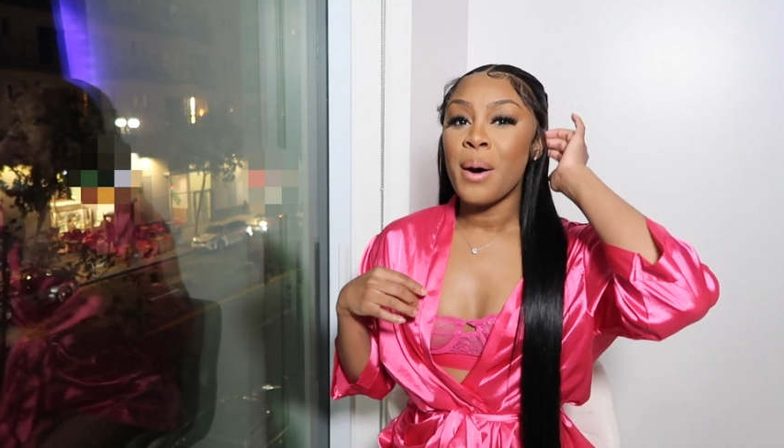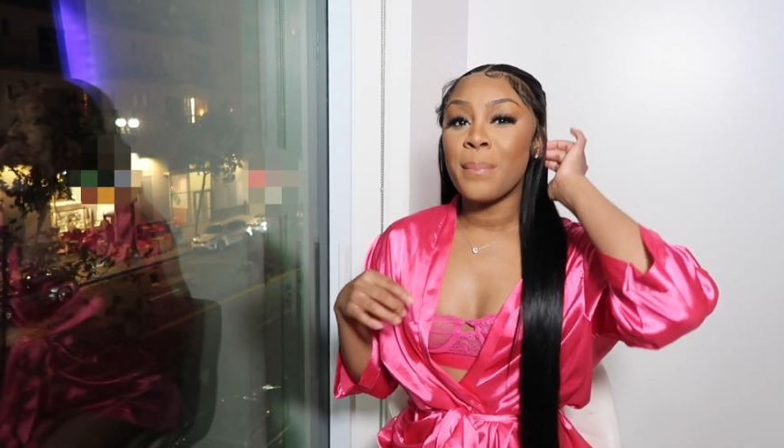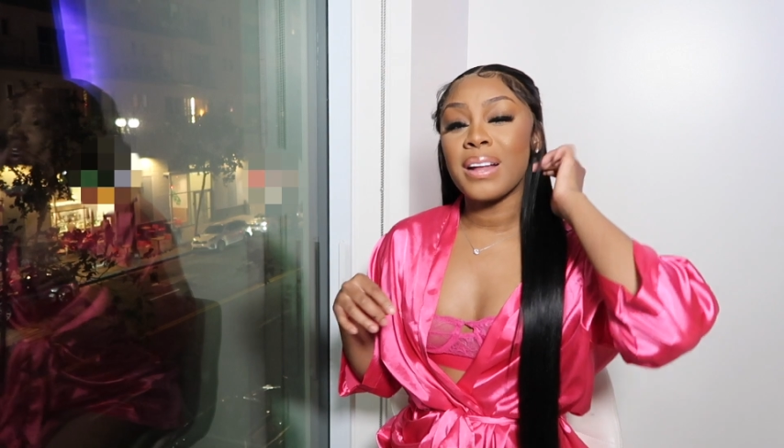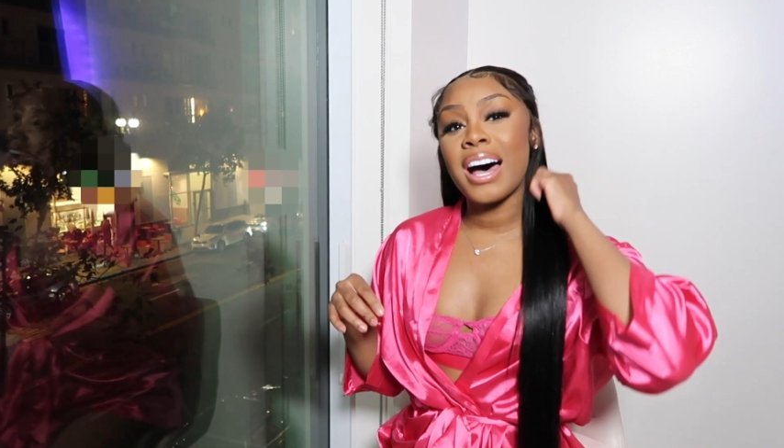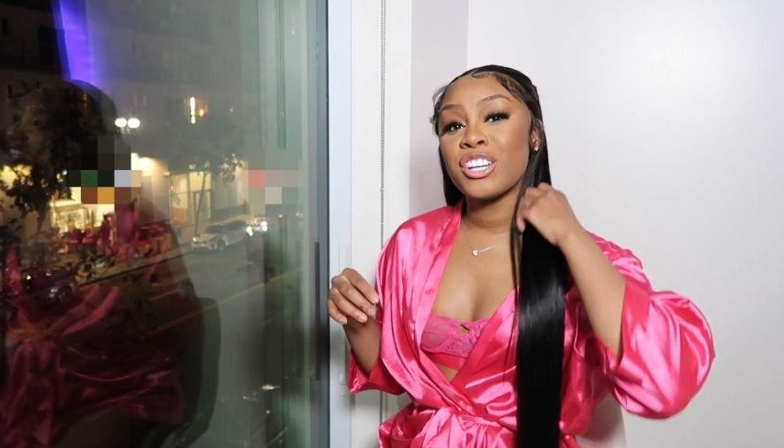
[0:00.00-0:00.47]

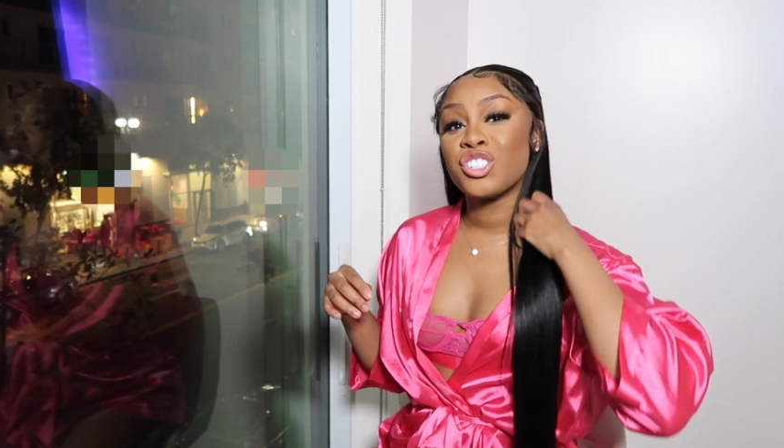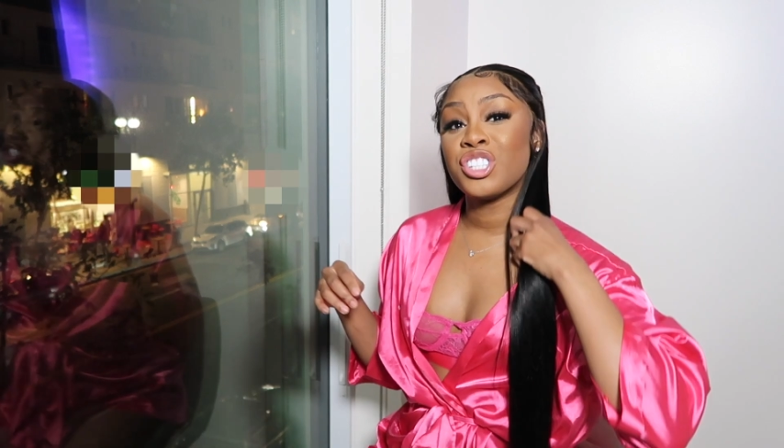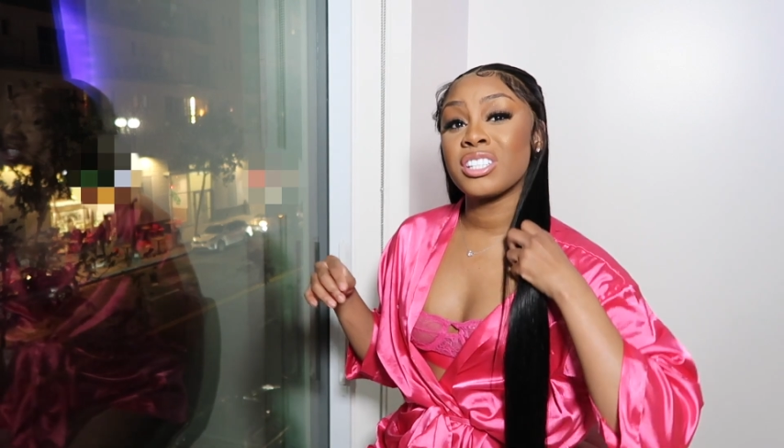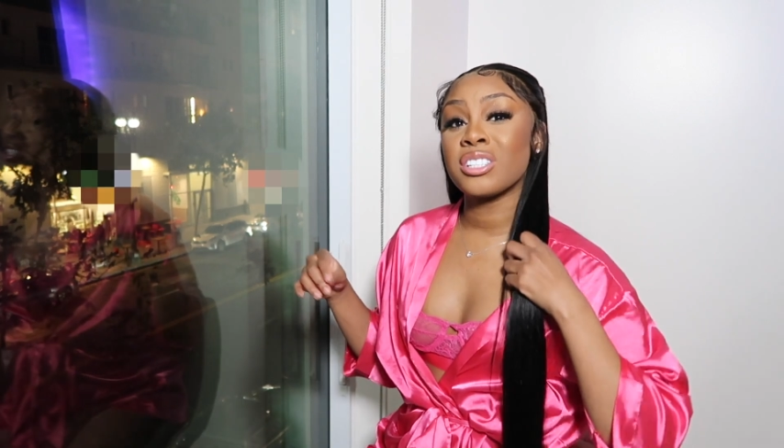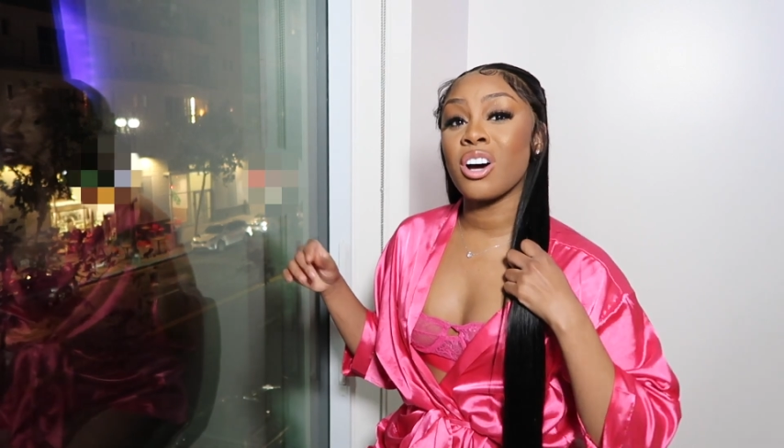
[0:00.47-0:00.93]

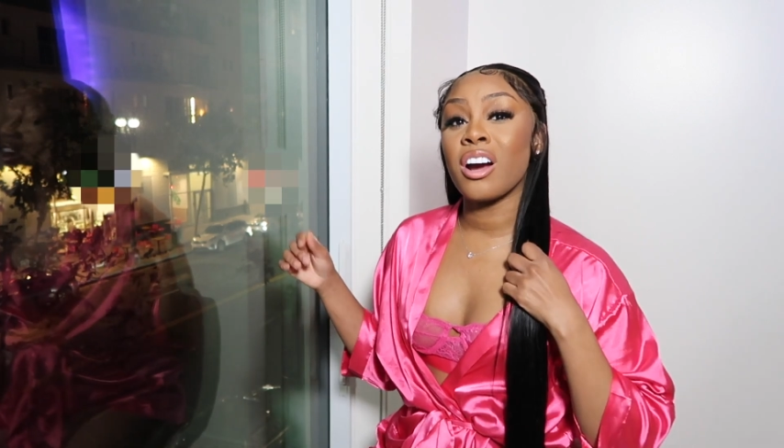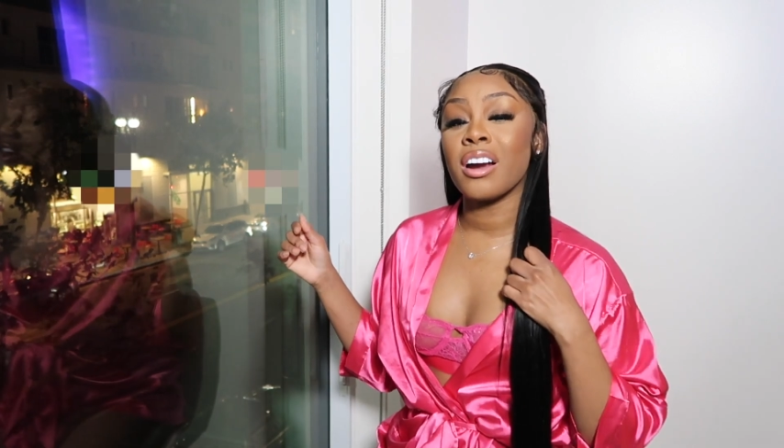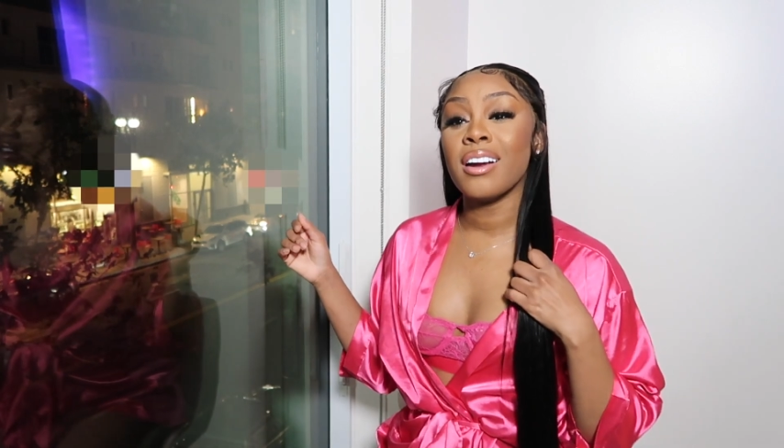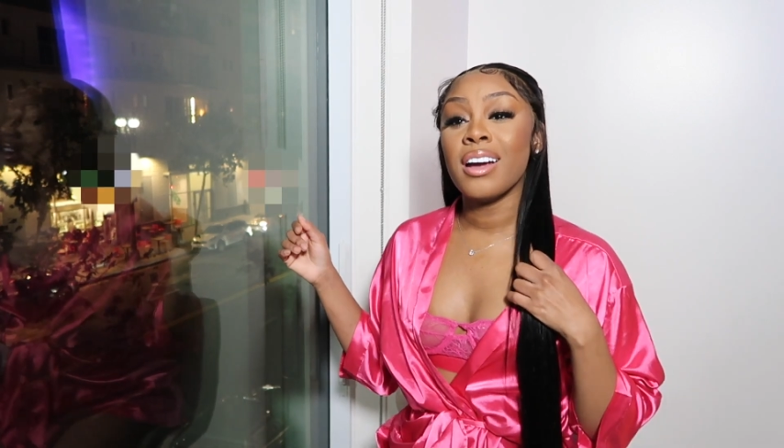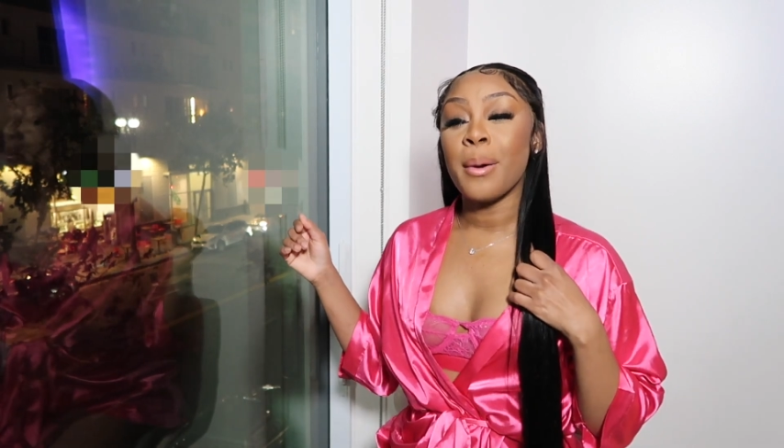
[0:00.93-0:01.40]
Plies just
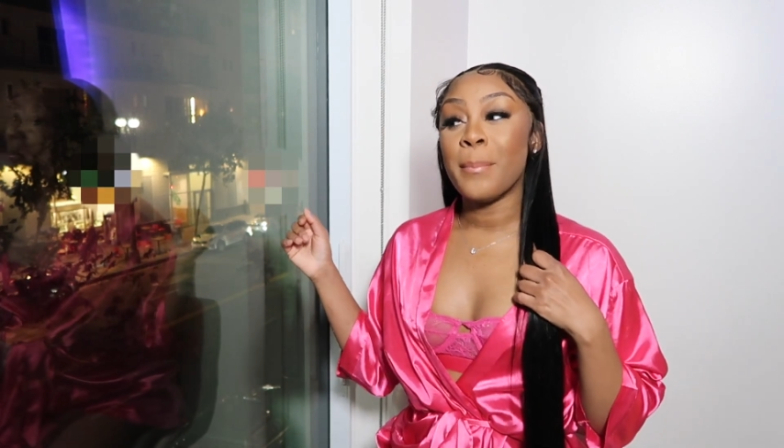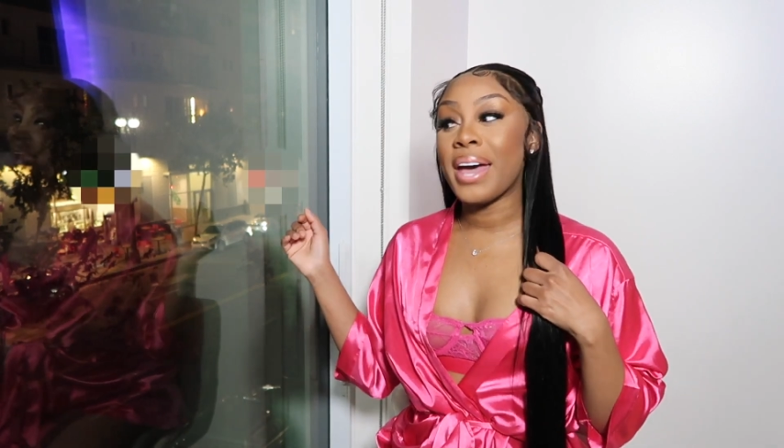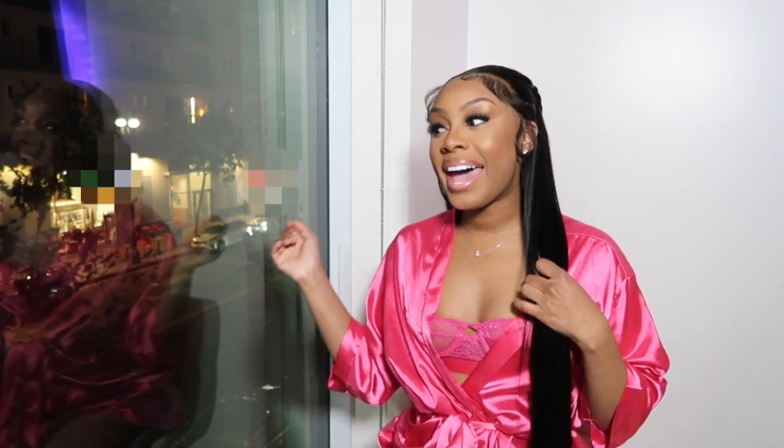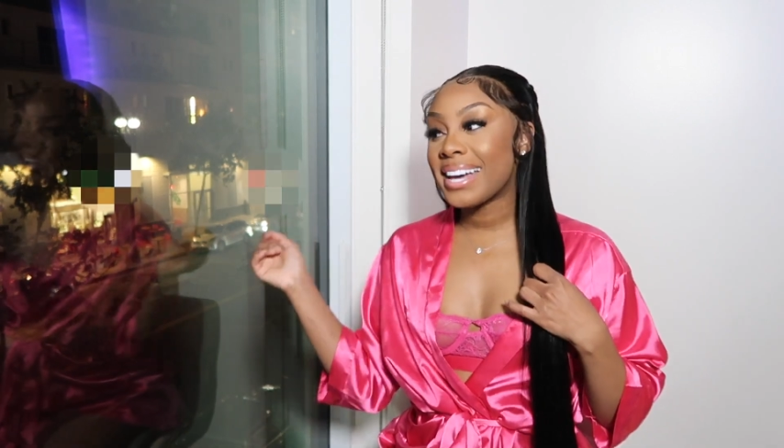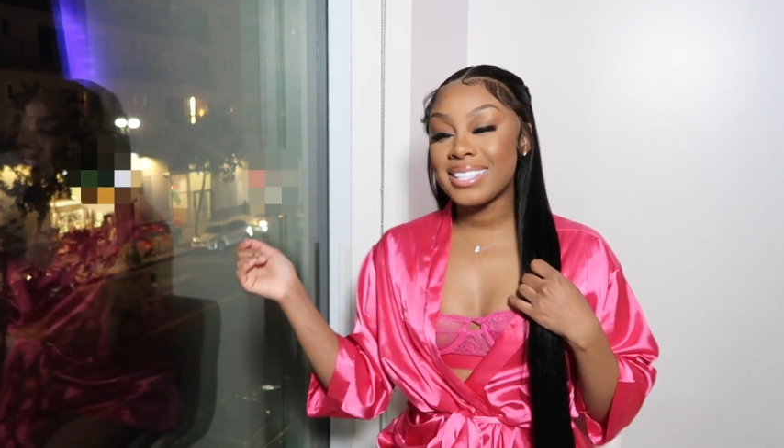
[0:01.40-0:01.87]
start
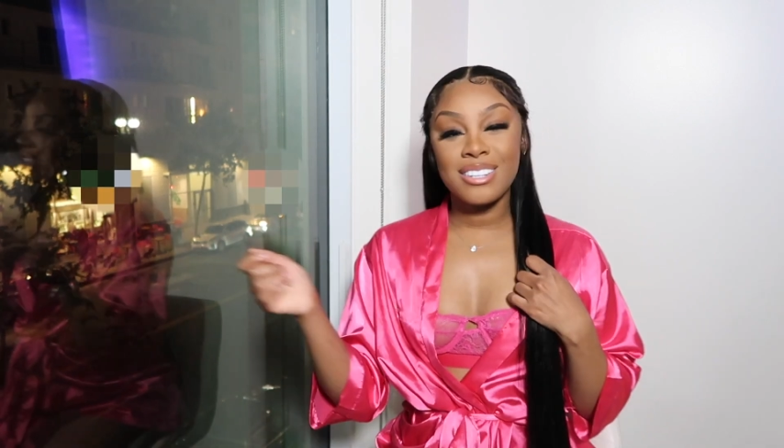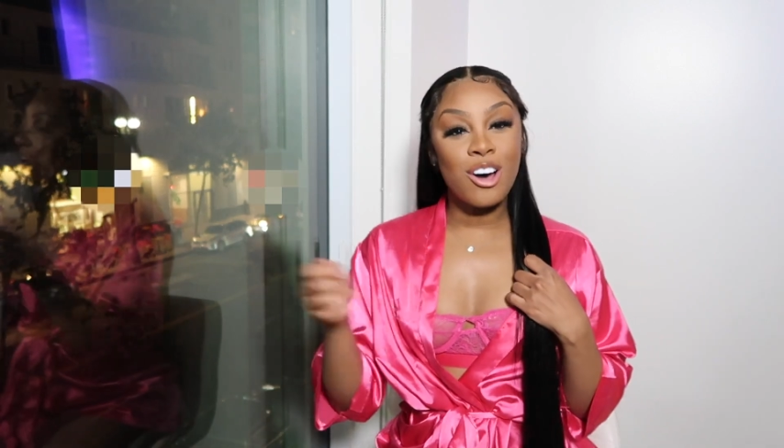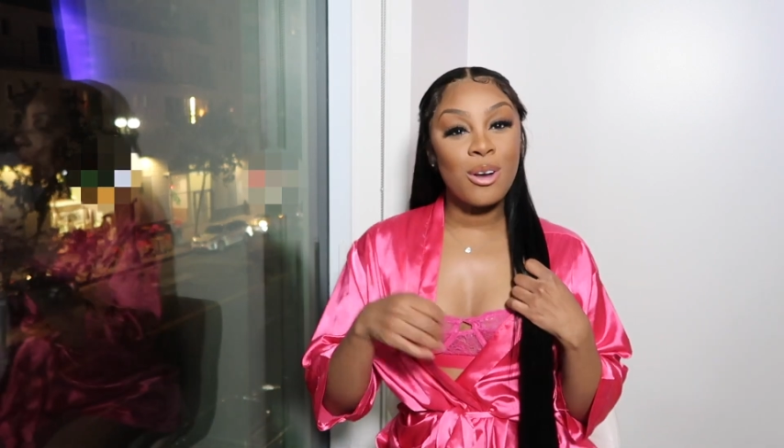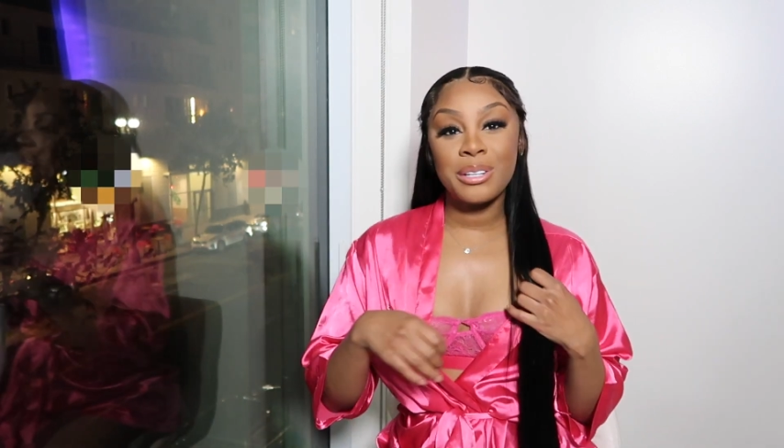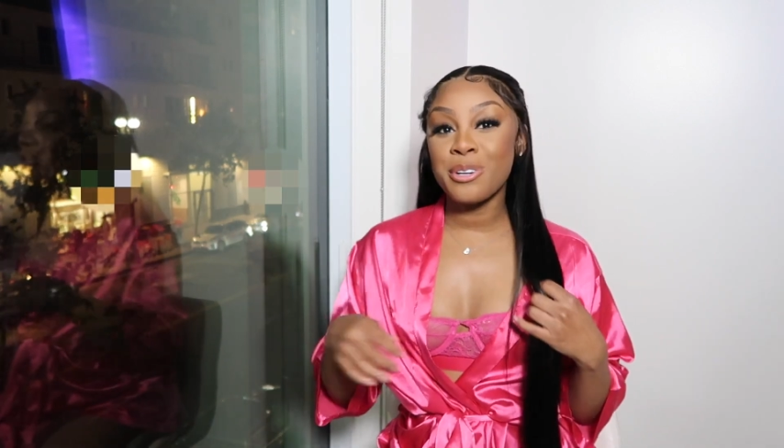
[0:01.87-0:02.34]
passing
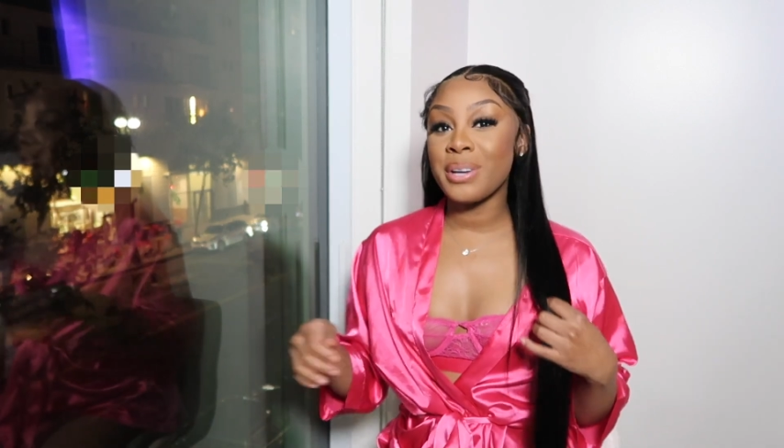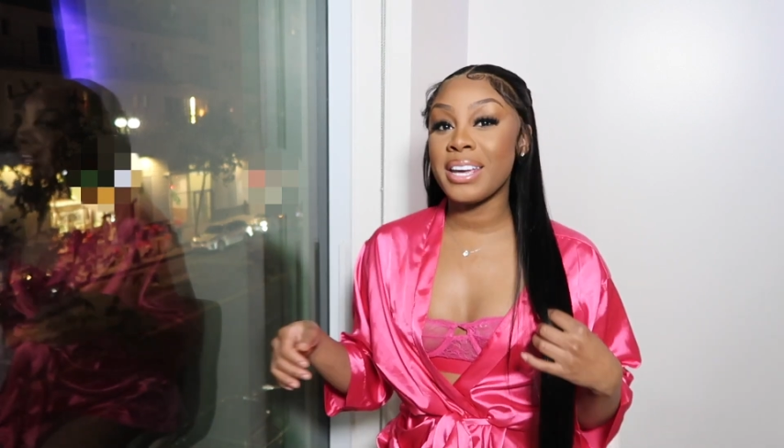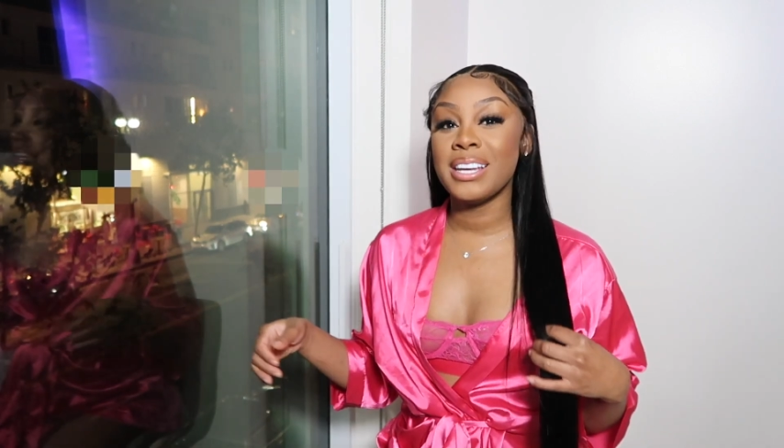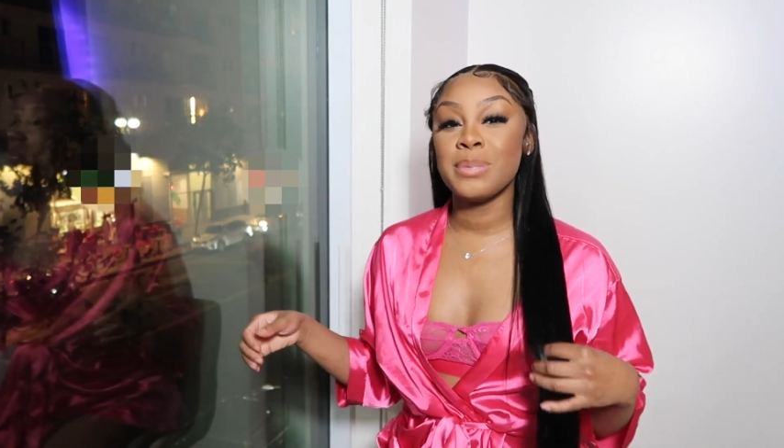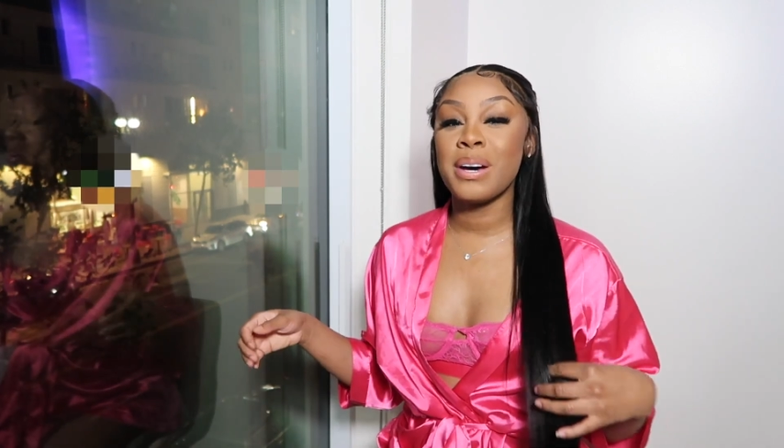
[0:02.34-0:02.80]
all the little
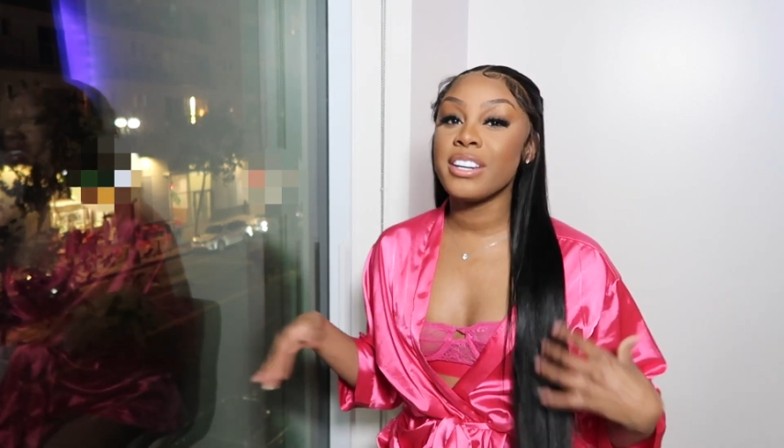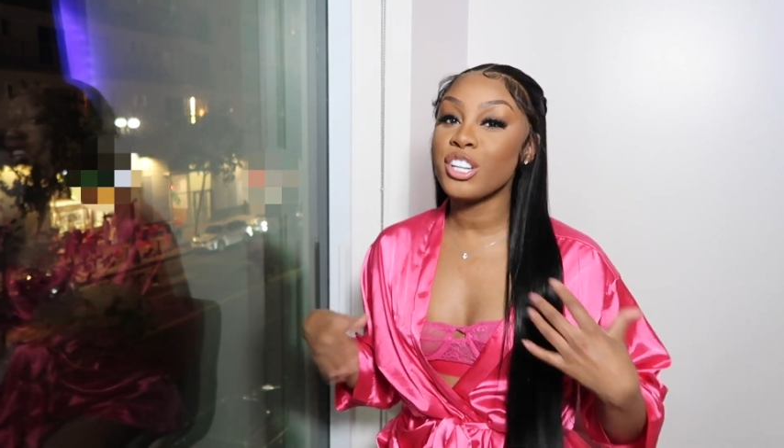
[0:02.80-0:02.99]
kids money.